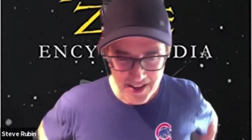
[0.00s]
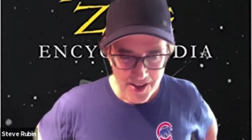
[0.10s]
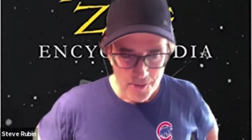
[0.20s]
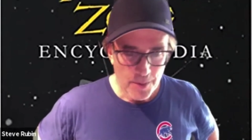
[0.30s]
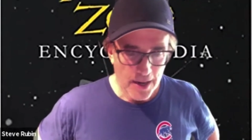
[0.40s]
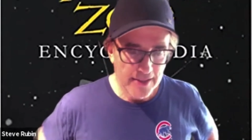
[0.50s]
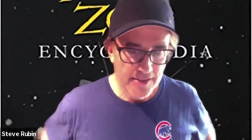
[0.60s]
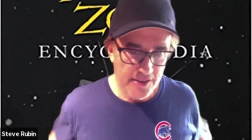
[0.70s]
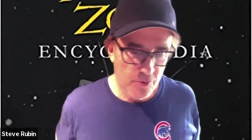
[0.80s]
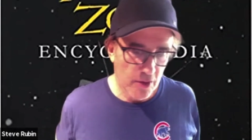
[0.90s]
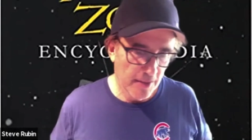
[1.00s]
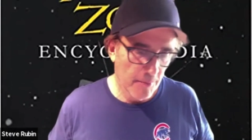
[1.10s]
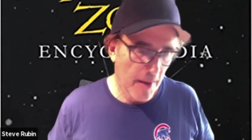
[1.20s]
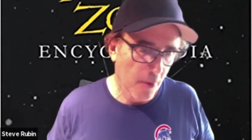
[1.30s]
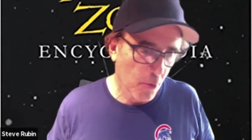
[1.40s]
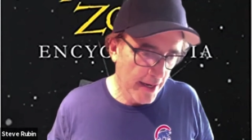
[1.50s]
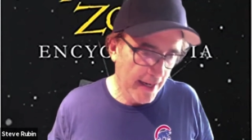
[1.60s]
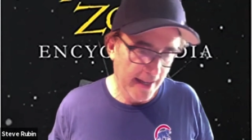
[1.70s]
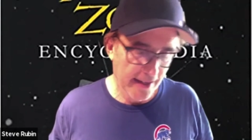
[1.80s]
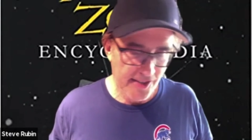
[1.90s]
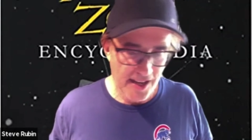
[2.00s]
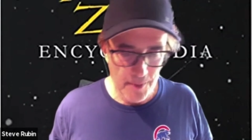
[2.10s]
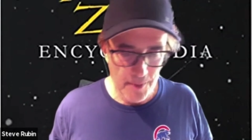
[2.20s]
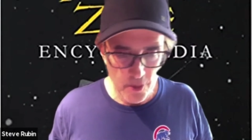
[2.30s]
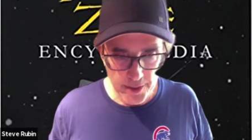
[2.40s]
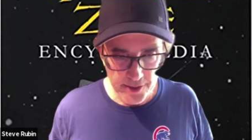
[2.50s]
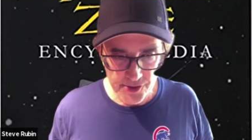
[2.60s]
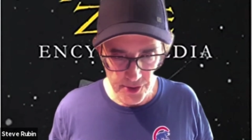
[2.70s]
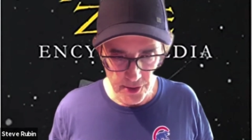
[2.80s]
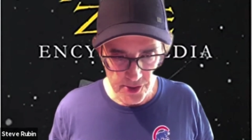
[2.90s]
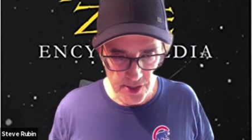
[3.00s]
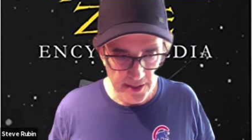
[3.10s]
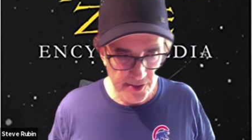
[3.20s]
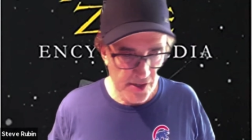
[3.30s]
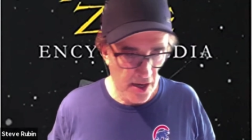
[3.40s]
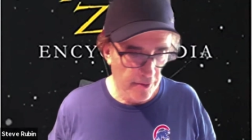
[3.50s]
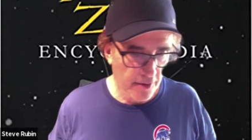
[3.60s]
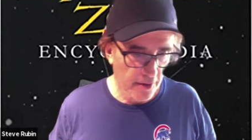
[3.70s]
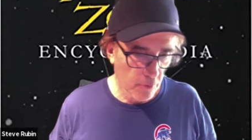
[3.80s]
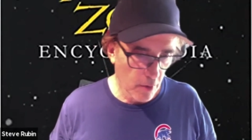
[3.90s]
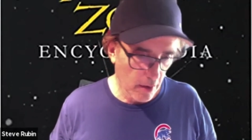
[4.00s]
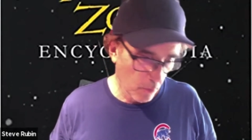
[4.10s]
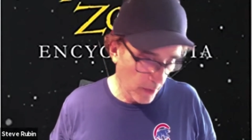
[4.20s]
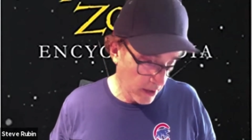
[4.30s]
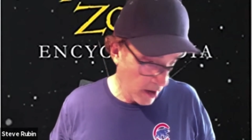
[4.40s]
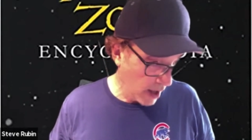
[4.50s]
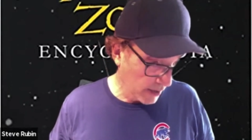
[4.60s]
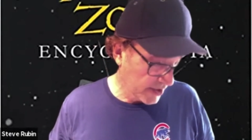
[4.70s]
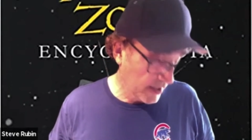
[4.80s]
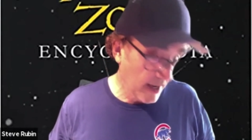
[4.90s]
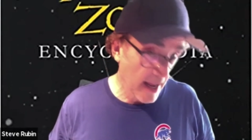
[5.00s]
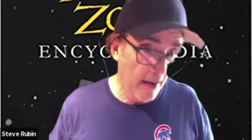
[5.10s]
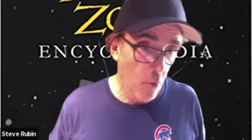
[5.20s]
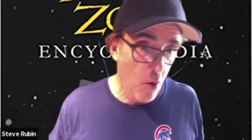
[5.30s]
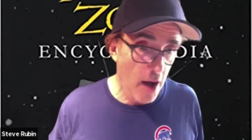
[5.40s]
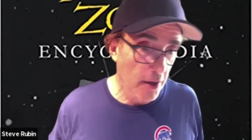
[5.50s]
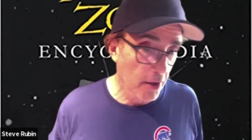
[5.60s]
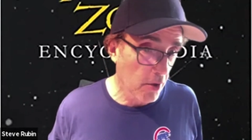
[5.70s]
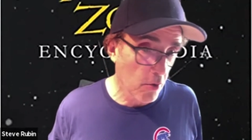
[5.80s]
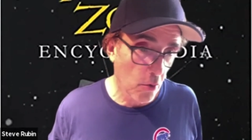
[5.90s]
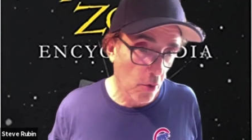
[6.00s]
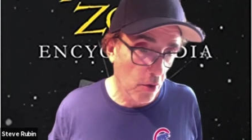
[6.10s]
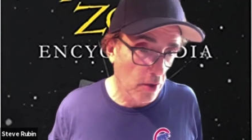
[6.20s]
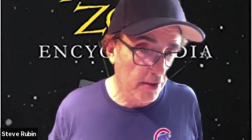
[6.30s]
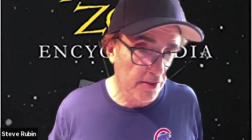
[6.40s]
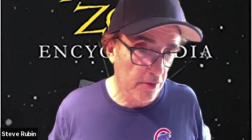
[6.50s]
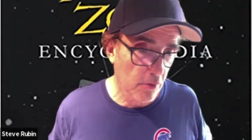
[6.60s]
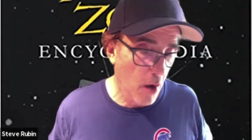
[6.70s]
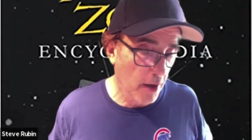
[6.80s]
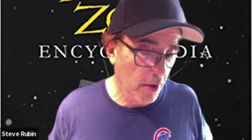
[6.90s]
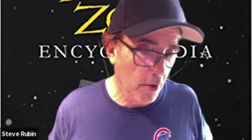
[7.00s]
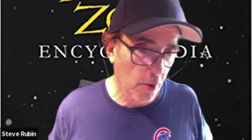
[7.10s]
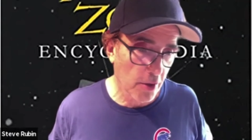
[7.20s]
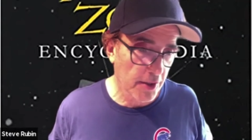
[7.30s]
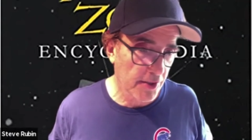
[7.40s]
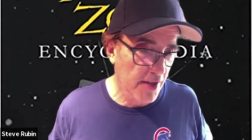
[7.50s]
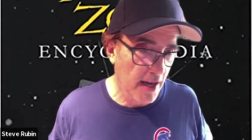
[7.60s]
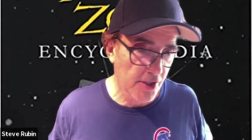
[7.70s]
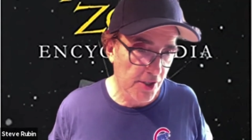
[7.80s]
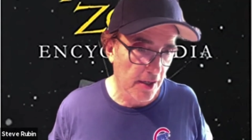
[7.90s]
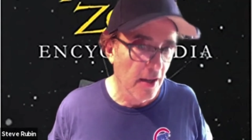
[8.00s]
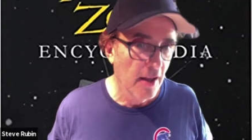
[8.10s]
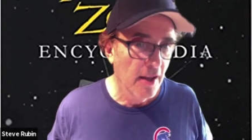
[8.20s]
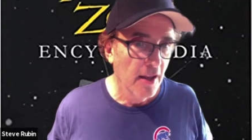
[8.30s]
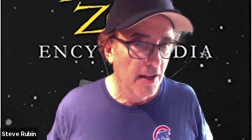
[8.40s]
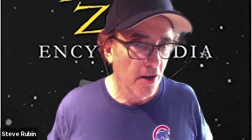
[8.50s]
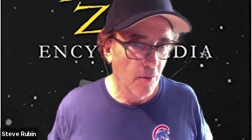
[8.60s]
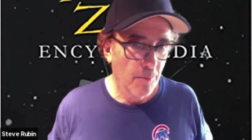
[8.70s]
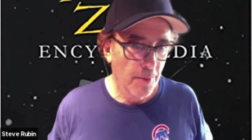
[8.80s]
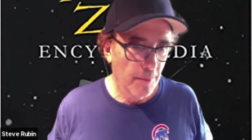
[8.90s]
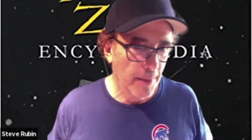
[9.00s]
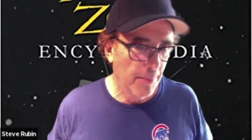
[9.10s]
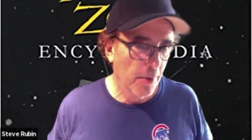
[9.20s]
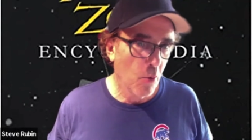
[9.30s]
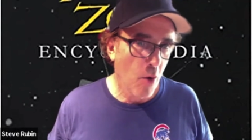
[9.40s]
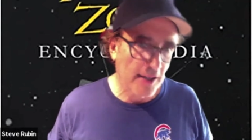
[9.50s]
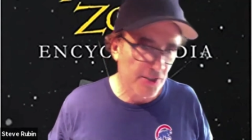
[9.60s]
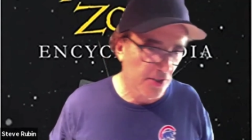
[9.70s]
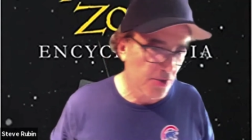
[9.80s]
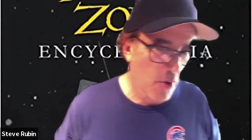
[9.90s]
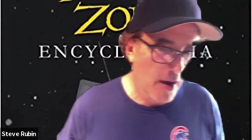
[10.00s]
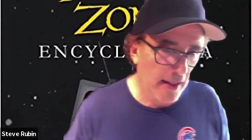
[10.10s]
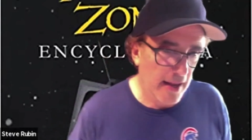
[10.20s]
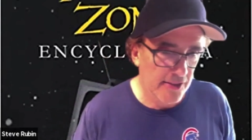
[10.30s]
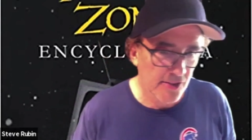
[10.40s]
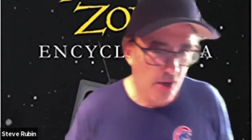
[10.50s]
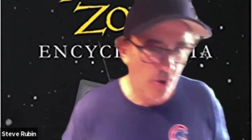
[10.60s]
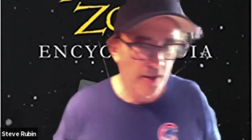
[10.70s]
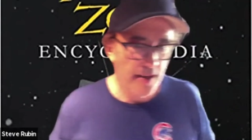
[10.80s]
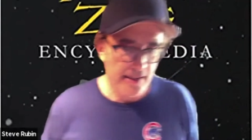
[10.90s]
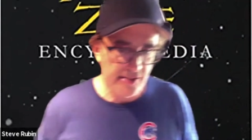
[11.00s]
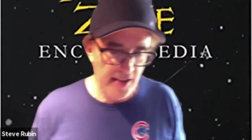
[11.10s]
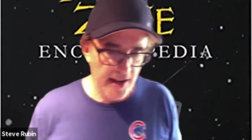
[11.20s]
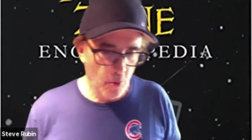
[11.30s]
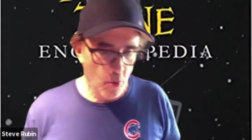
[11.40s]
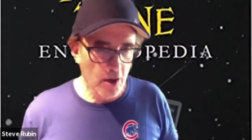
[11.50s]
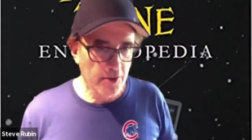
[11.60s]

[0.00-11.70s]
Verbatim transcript: but I did in my readings and my research, I discovered what we call today water cool dis- water cooler discussion. You know, p- people watched The Twilight Zone. The next day at work, they